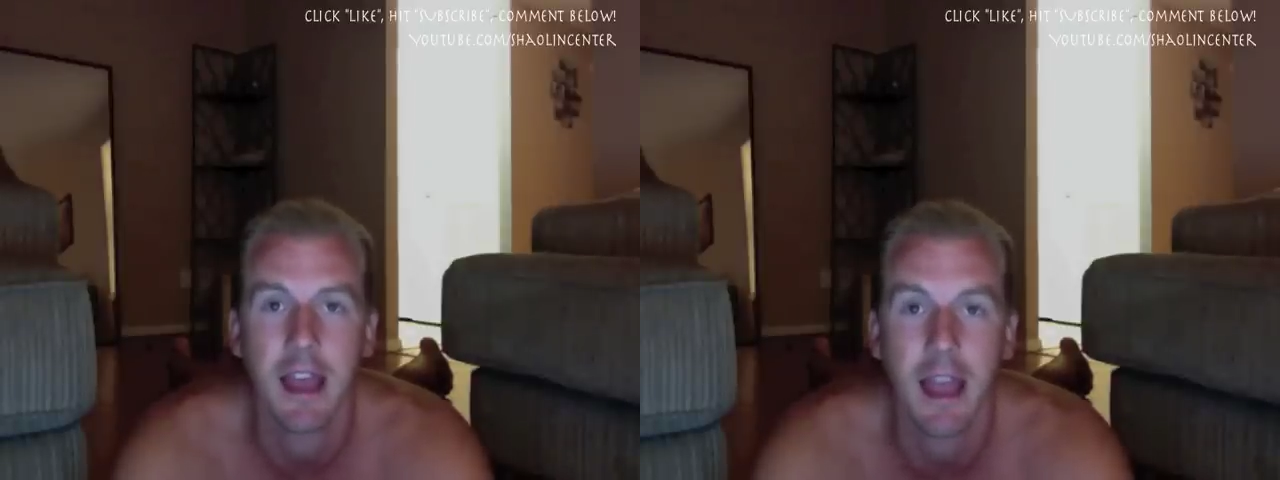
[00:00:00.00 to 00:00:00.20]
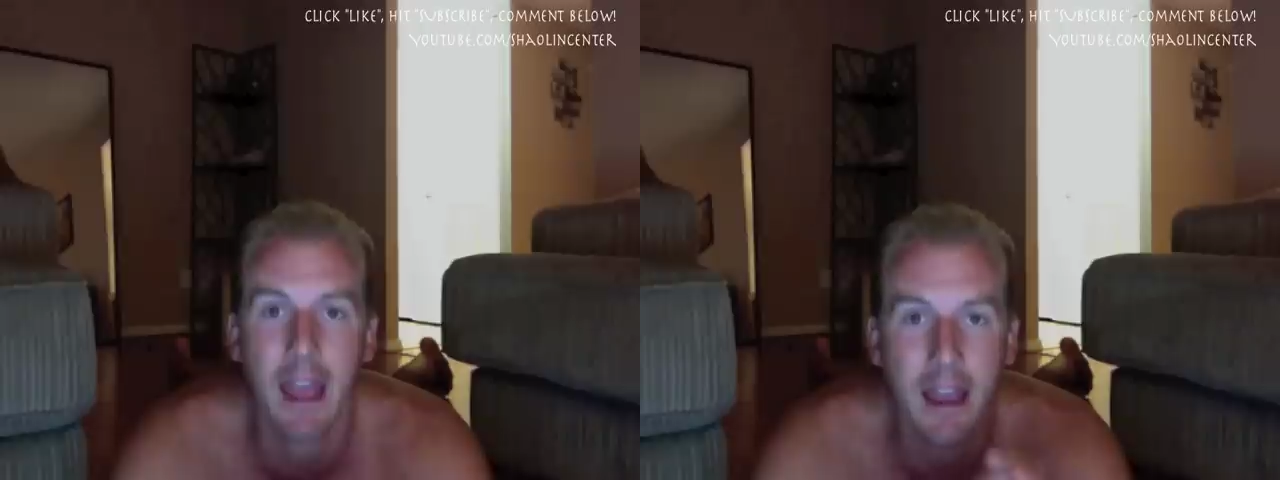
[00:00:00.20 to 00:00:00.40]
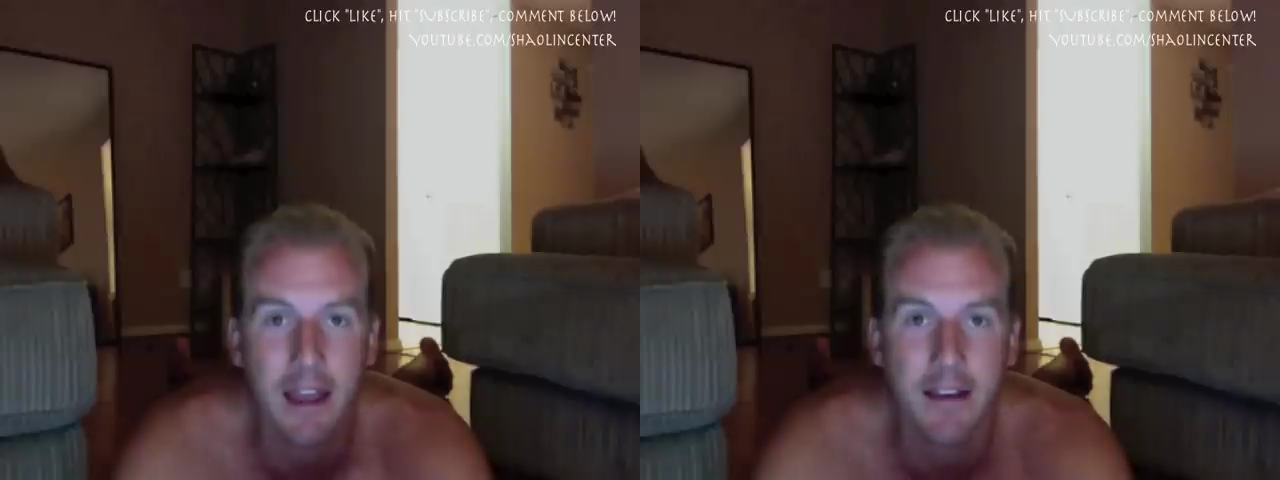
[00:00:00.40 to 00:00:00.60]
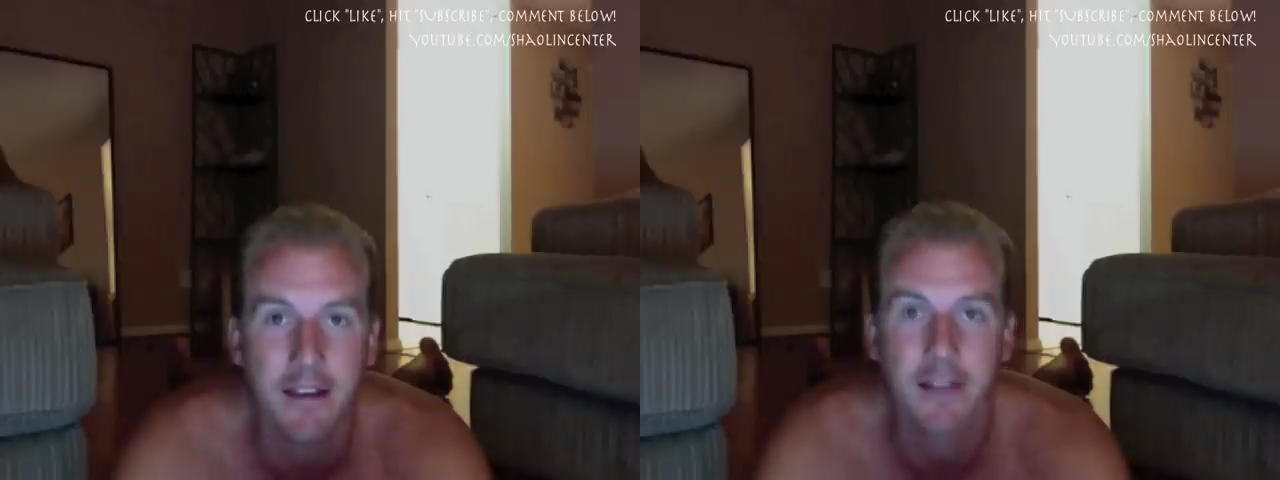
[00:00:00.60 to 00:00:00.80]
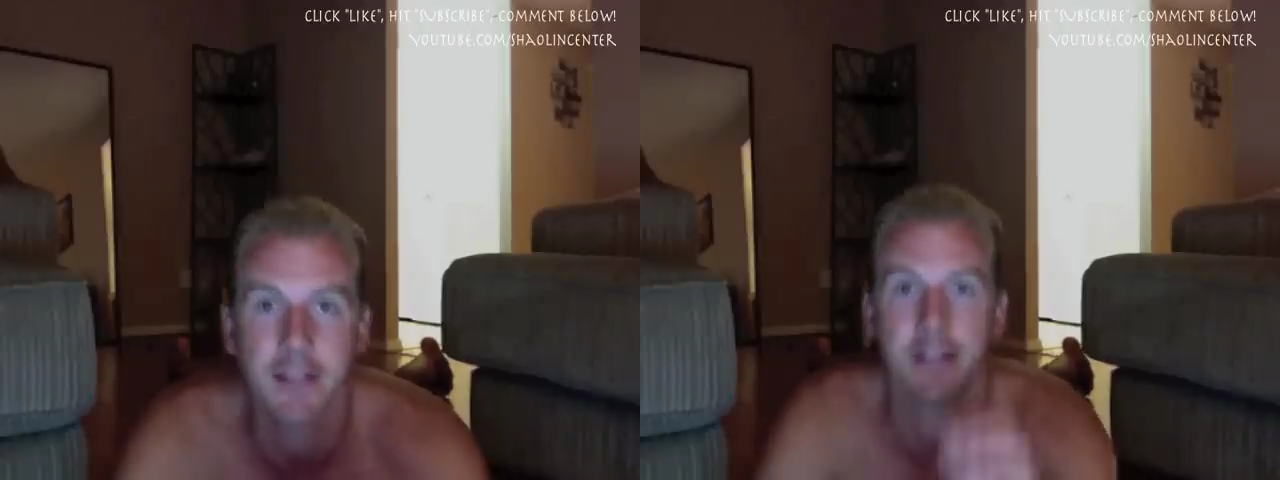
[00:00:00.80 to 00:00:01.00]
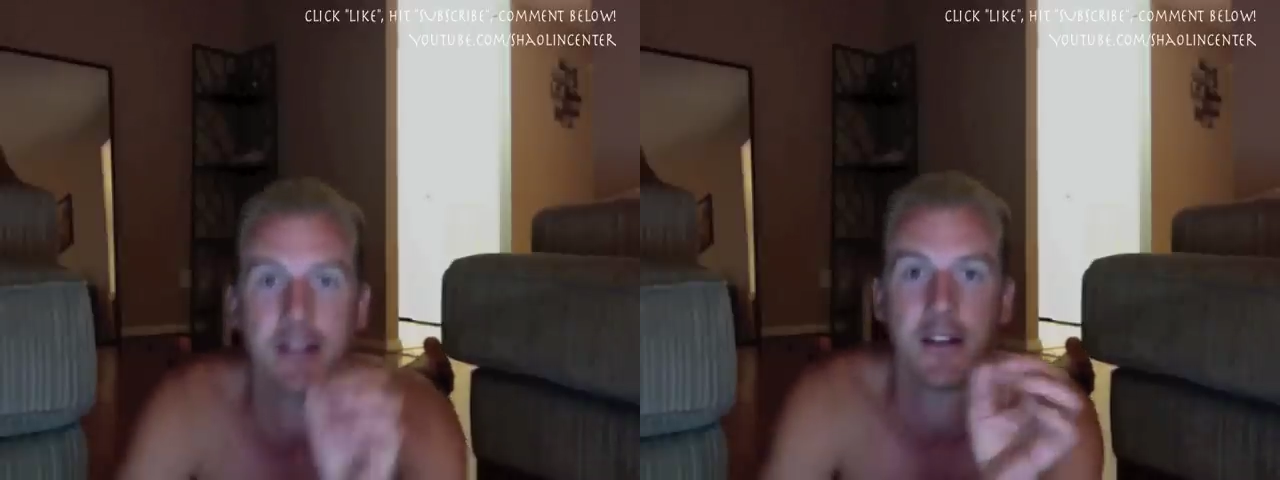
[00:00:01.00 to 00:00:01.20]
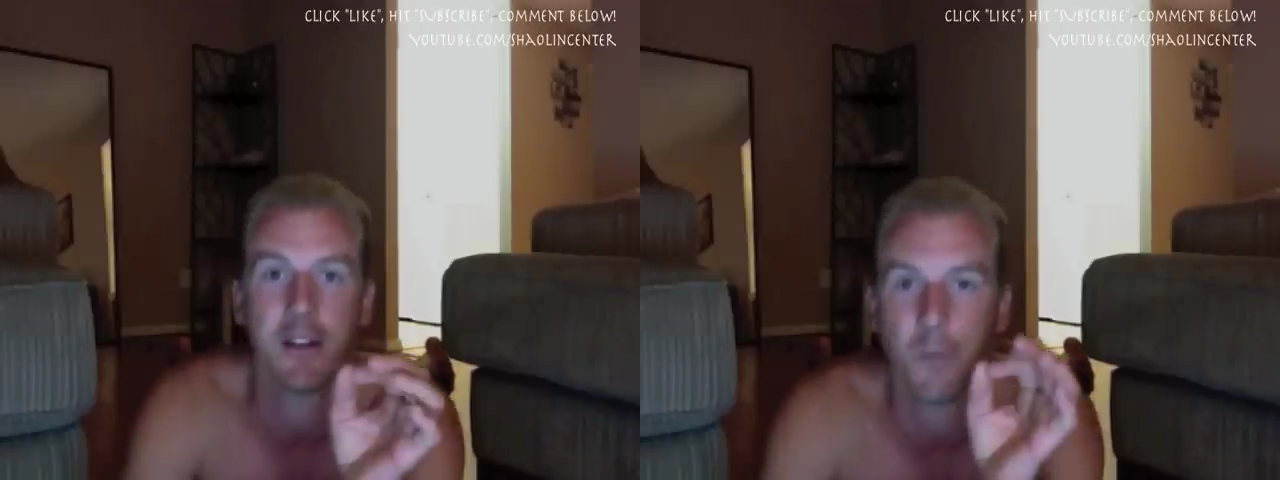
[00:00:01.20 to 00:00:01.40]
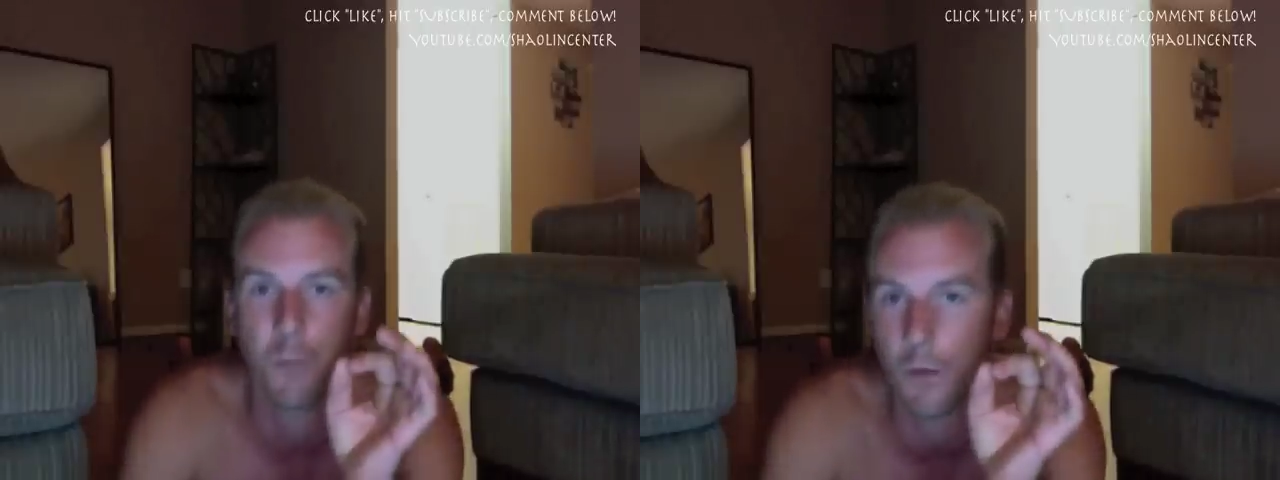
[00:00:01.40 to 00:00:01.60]
And
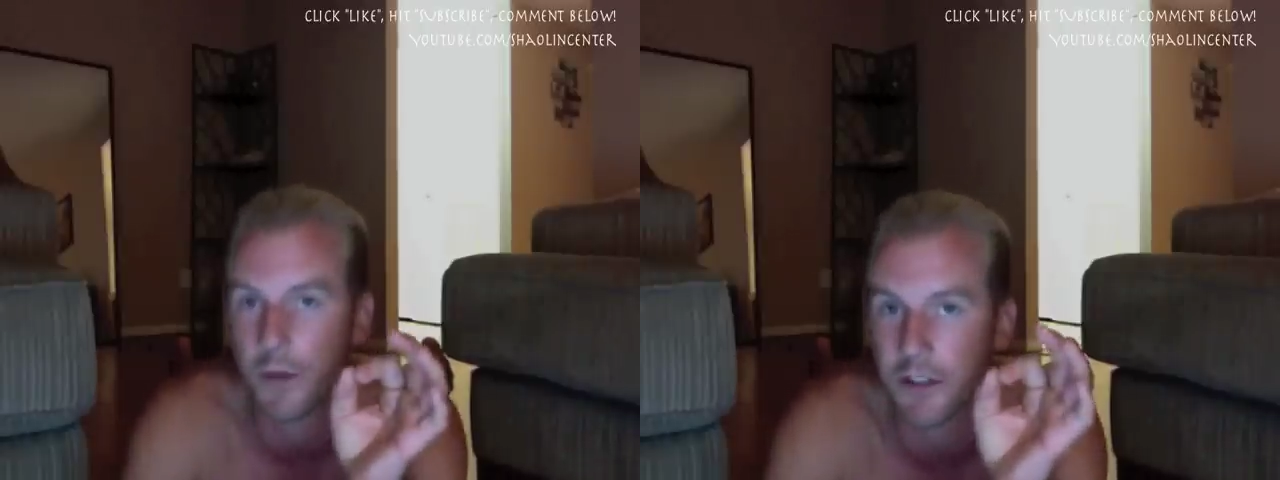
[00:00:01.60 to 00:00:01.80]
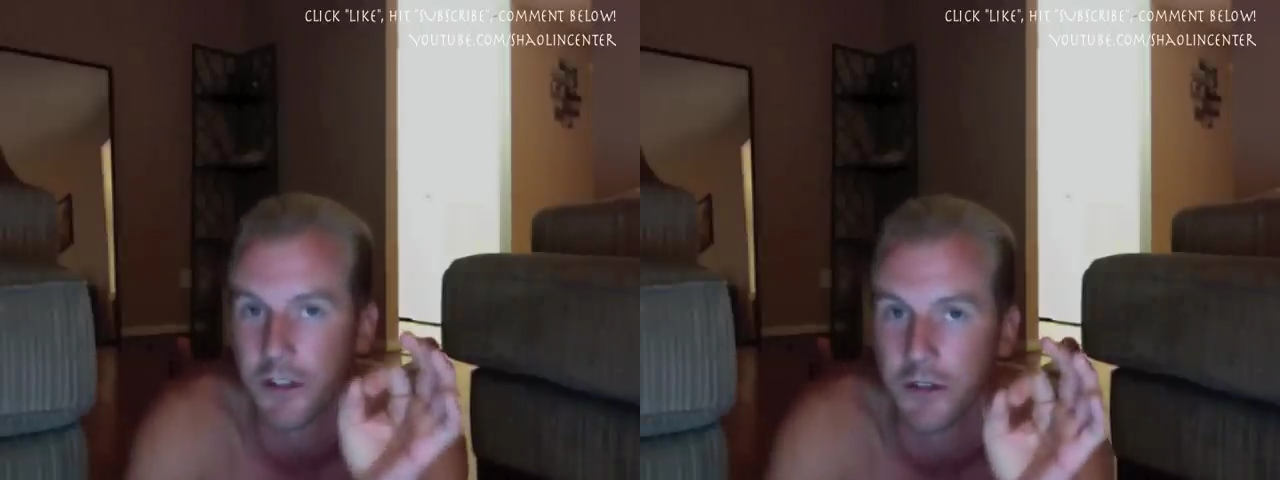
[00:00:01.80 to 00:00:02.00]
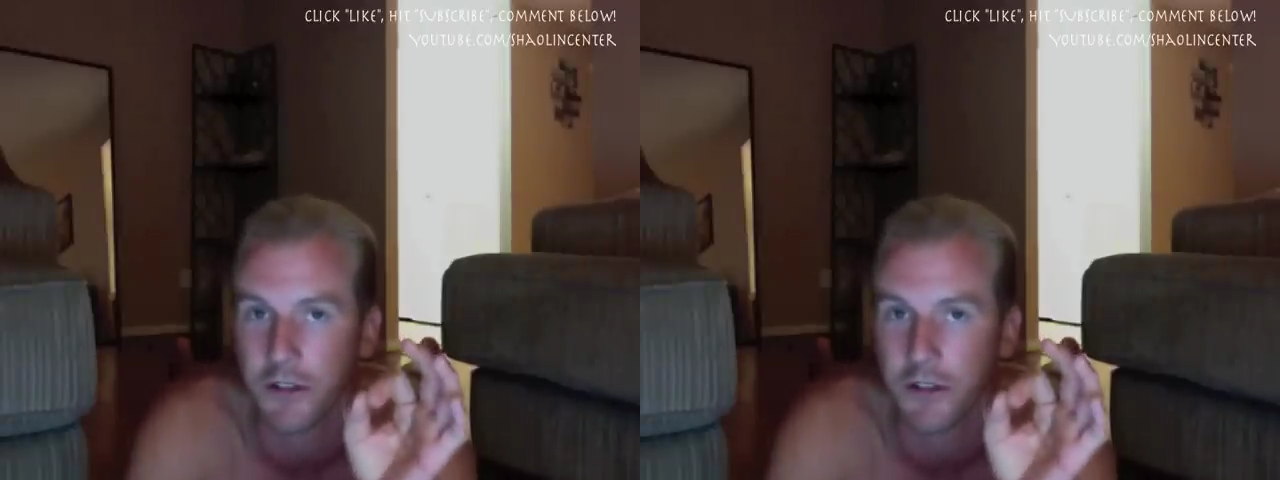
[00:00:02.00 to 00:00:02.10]
what we do,